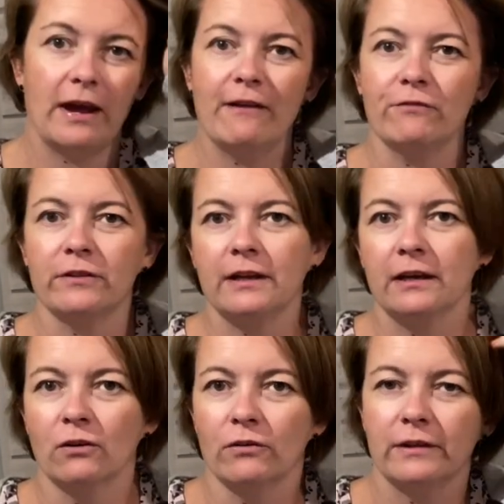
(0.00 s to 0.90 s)

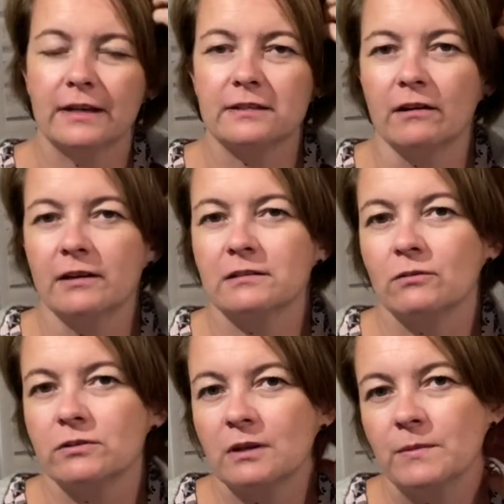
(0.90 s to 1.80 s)
everything on their site, so
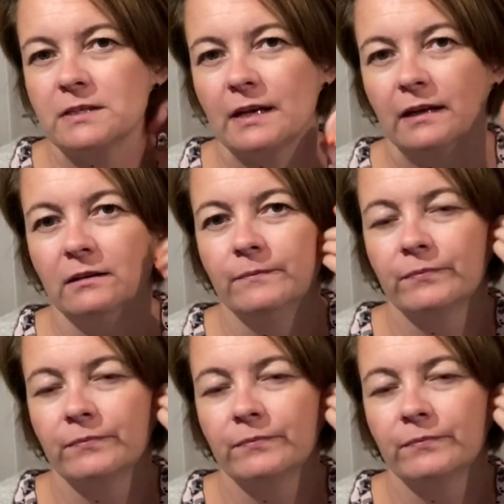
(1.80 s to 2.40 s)
a summer sale.